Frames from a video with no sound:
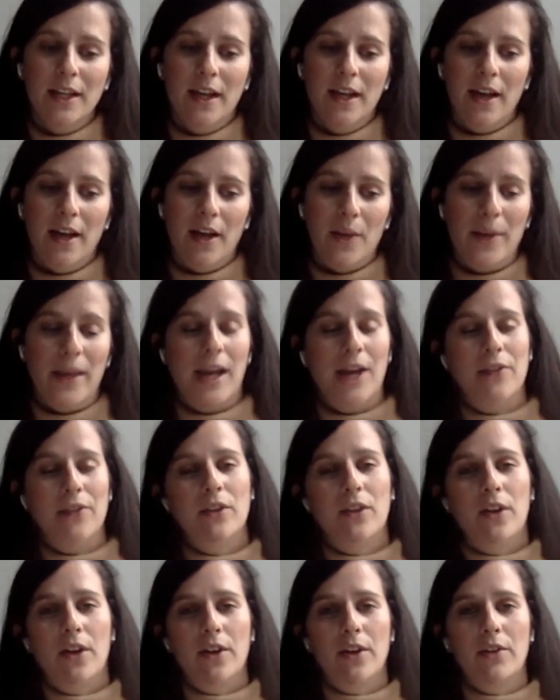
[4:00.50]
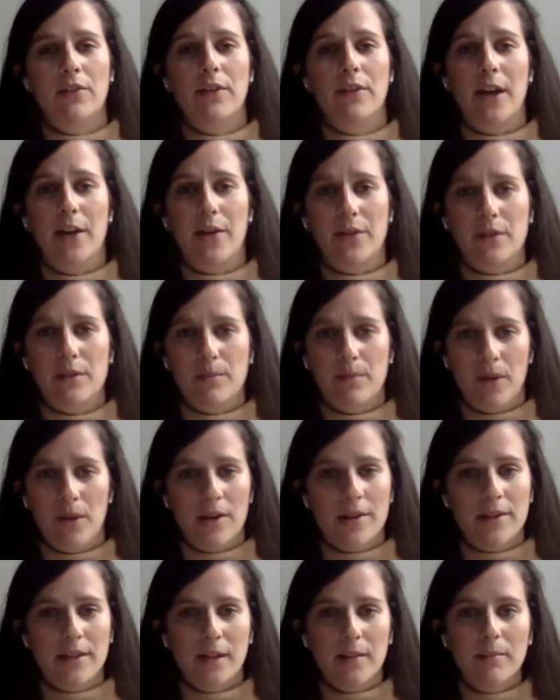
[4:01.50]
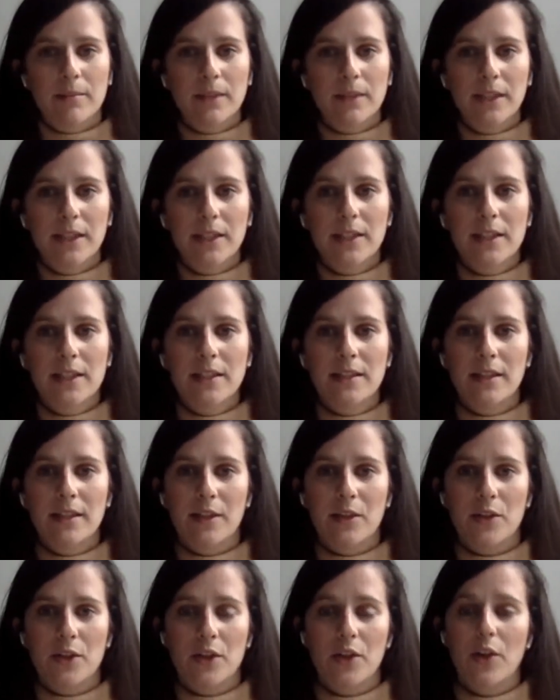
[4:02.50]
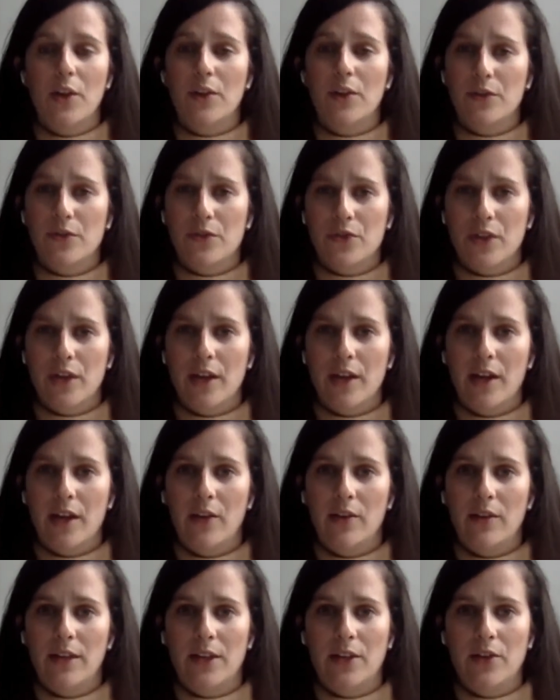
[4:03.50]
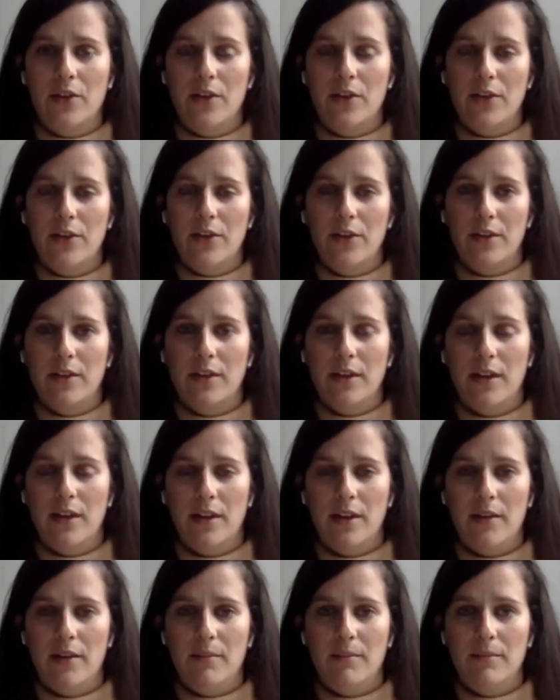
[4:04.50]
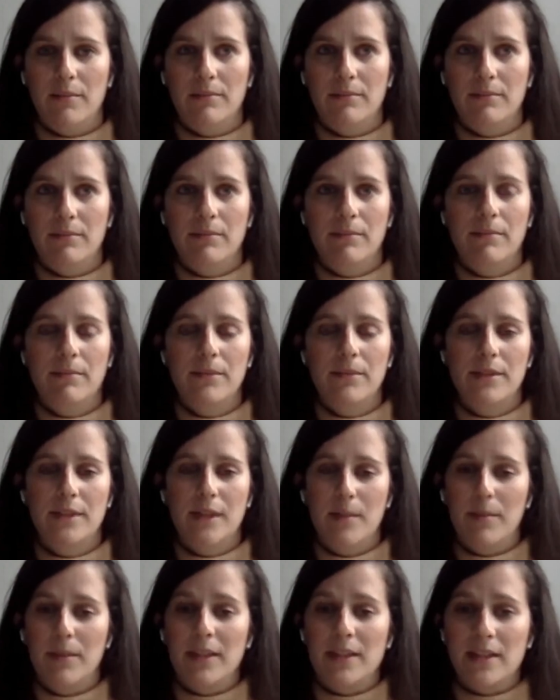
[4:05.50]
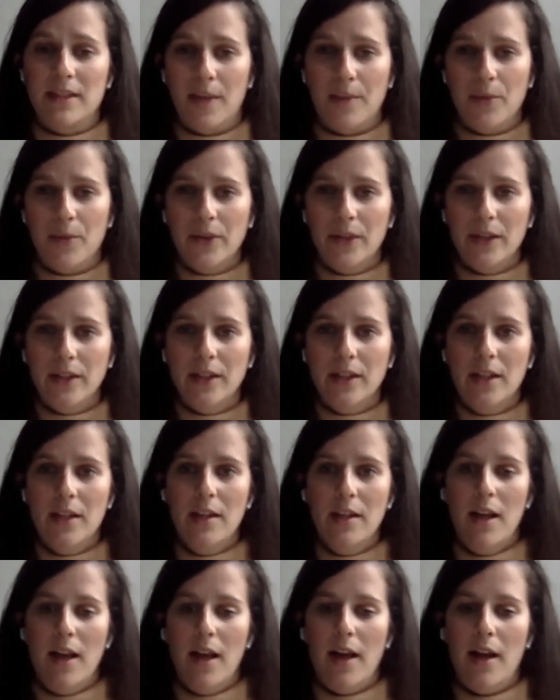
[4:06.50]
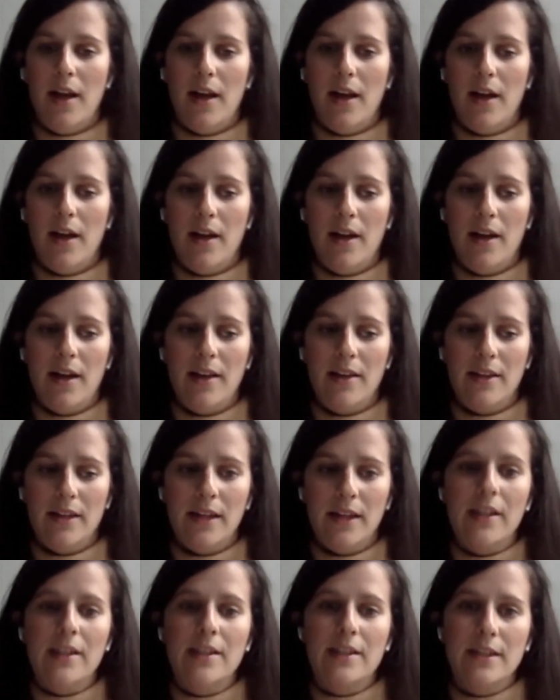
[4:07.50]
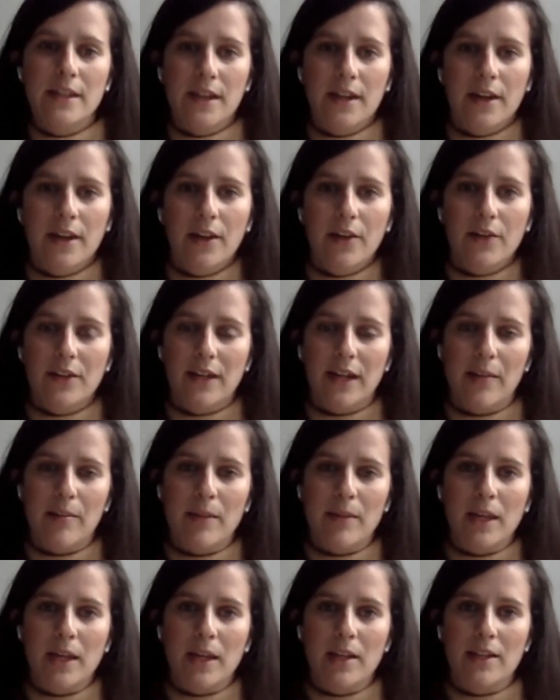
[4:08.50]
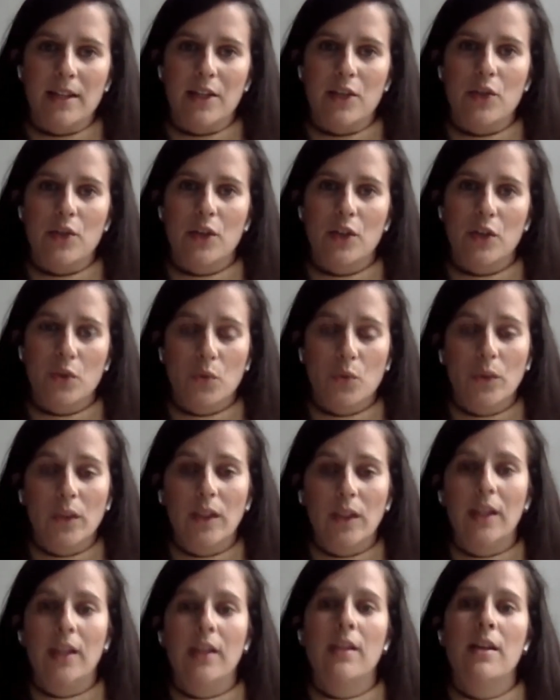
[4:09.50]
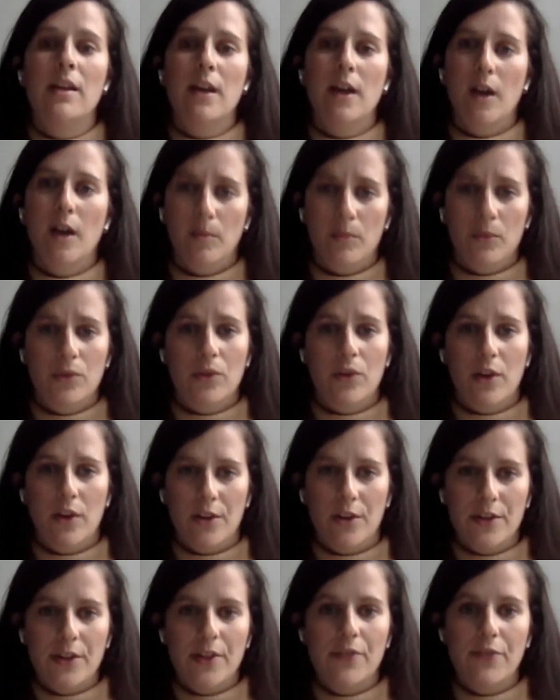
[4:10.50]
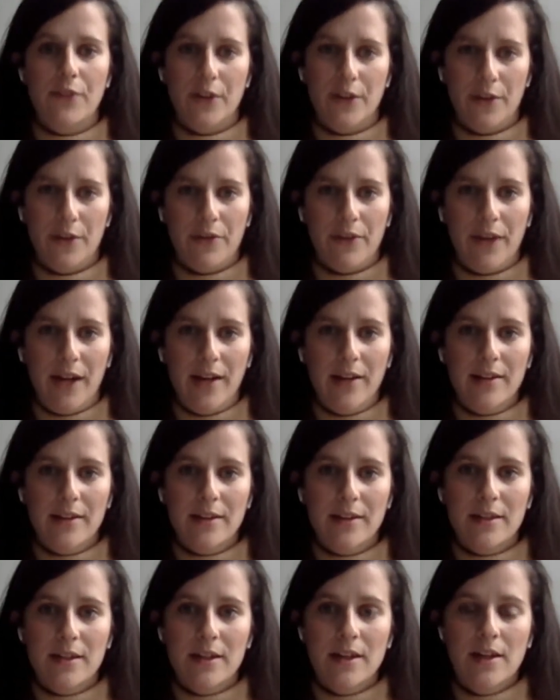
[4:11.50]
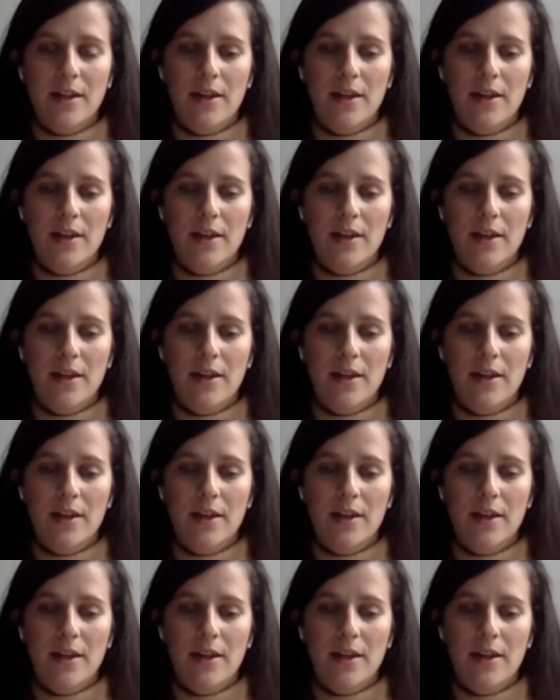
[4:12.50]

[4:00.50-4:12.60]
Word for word: Uh, we have a lot of out-of-the-box templates that you can also check out later on our um, templates library. Uh, and the idea of dynamic yield is that you can really upload content very fast.